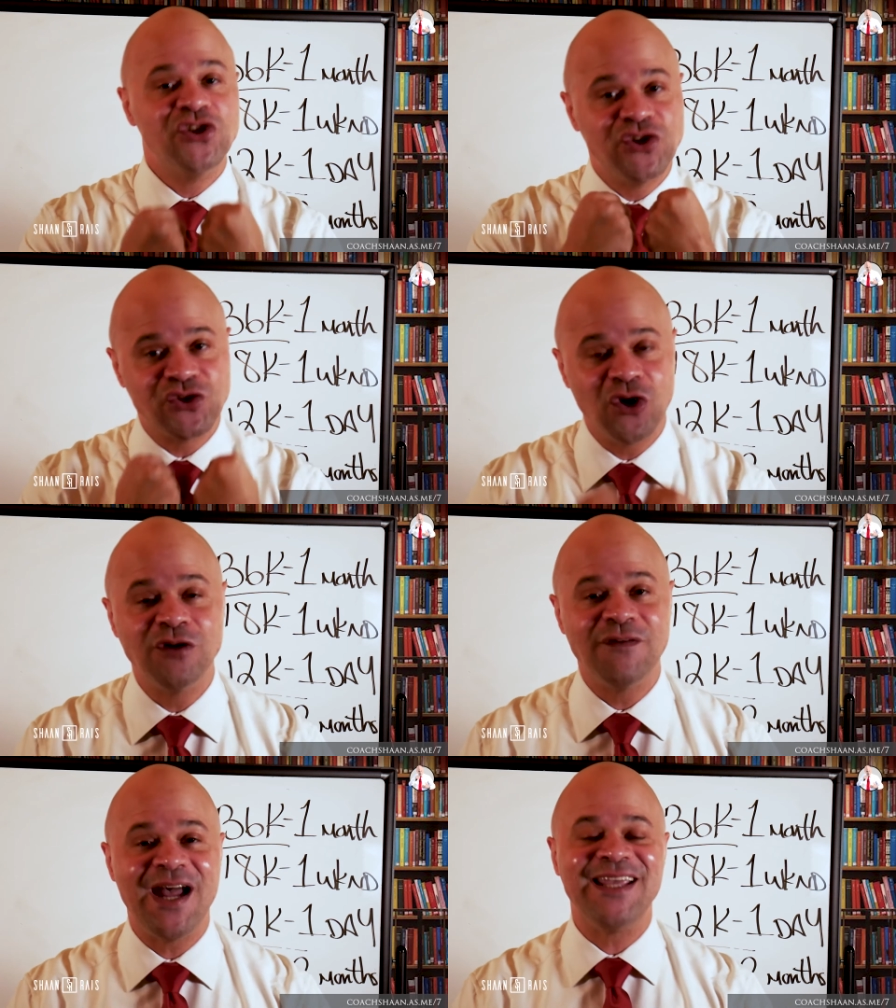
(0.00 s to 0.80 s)

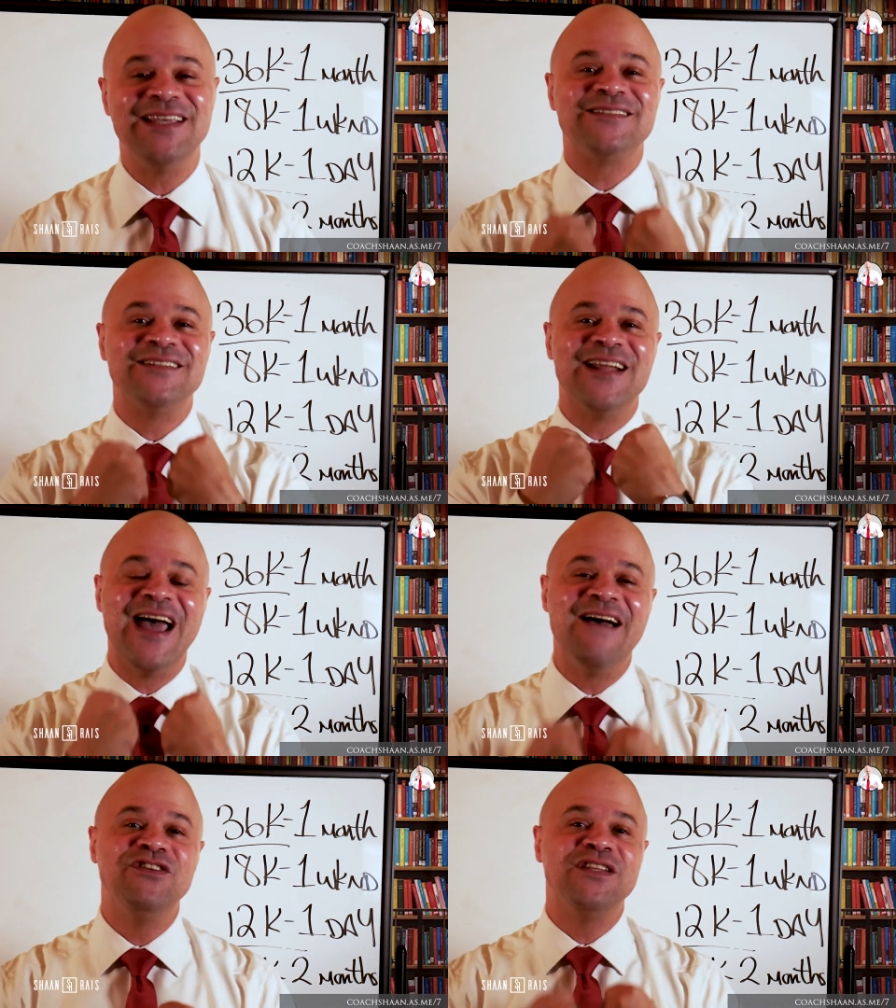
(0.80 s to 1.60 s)
Shaan Rais, and
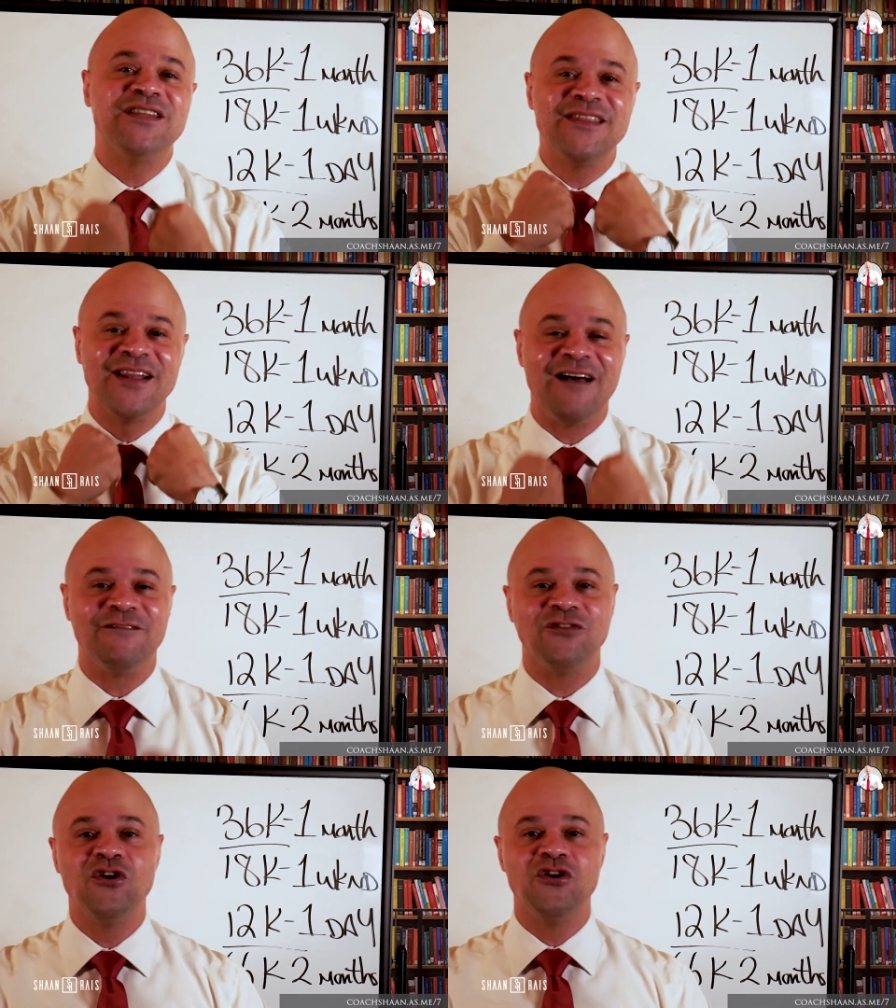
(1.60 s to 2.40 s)
everything that
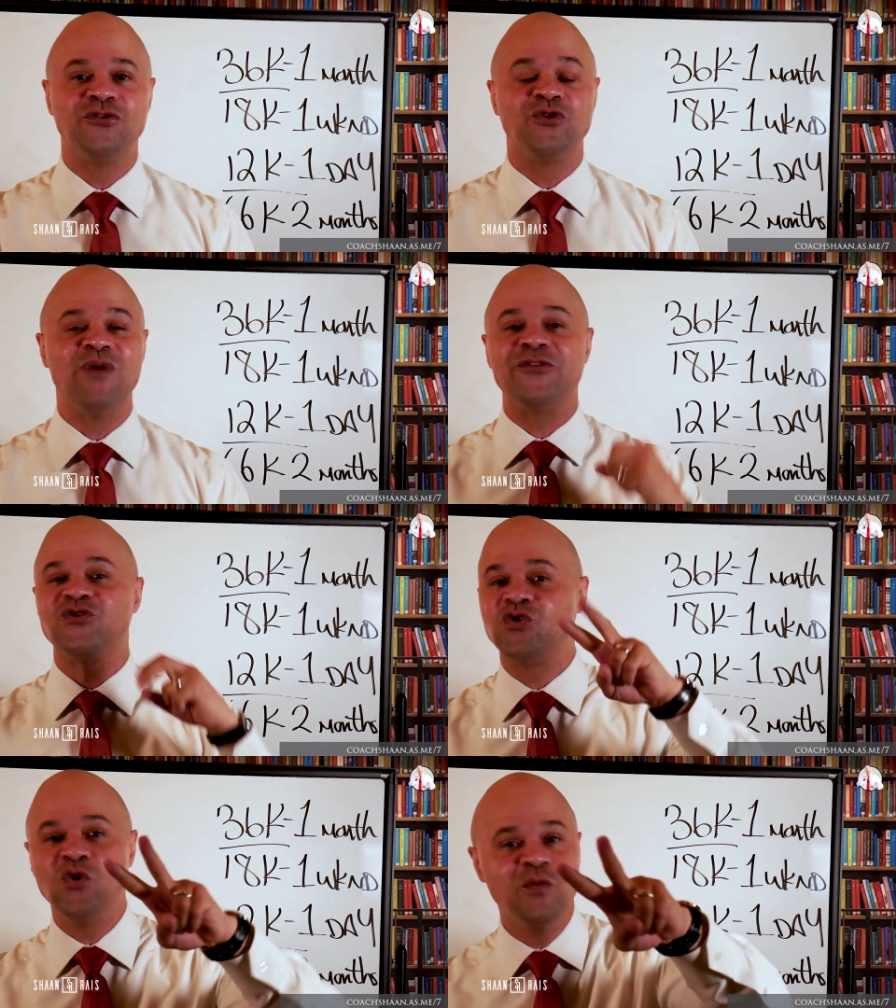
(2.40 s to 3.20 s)
I've learned
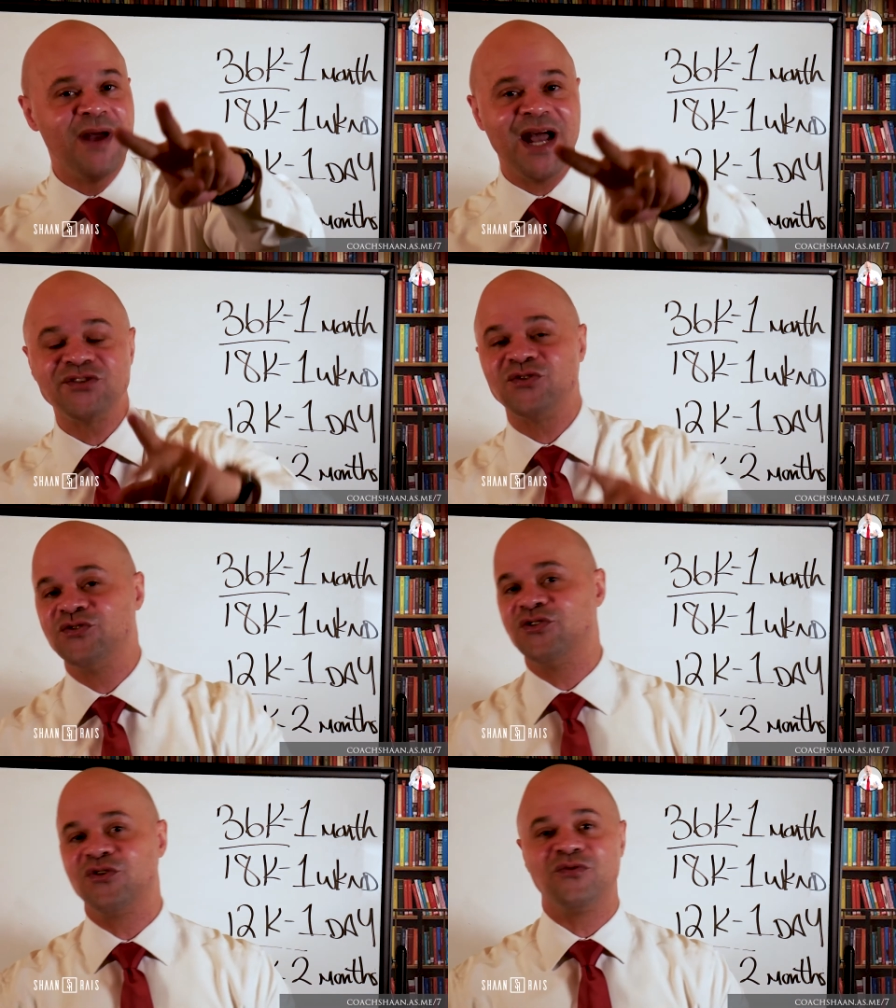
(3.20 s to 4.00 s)
throughout 2 master's
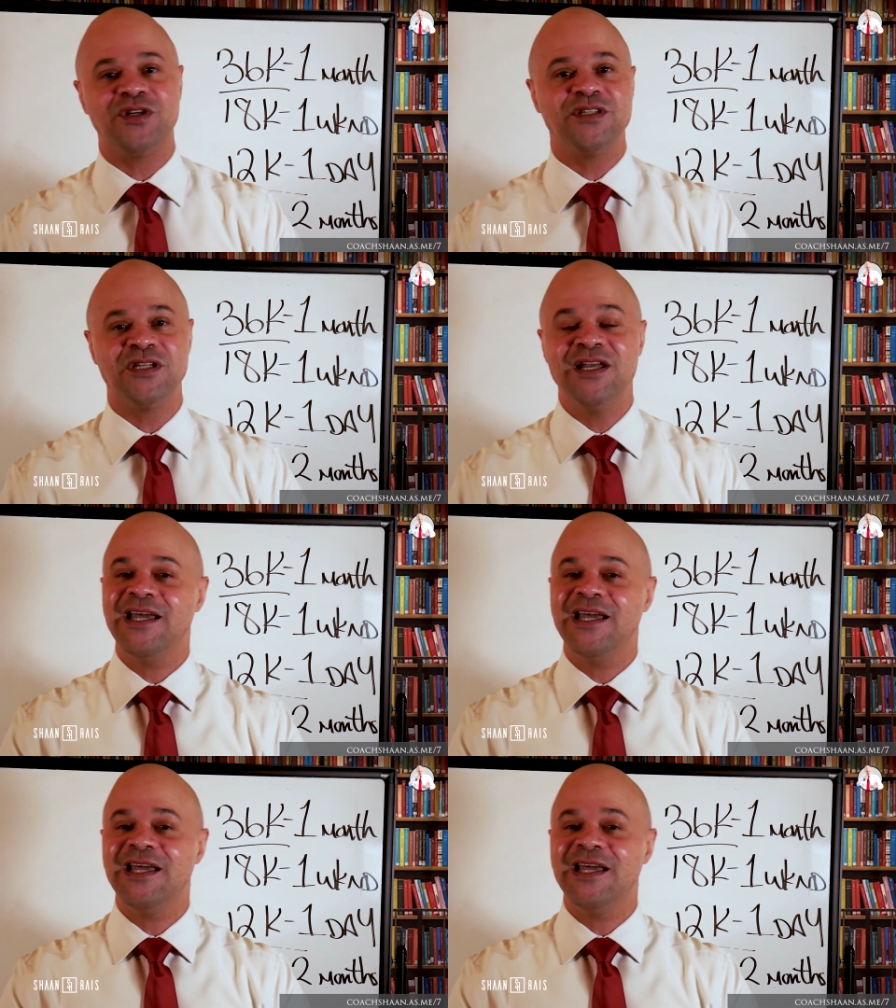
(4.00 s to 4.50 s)
degrees.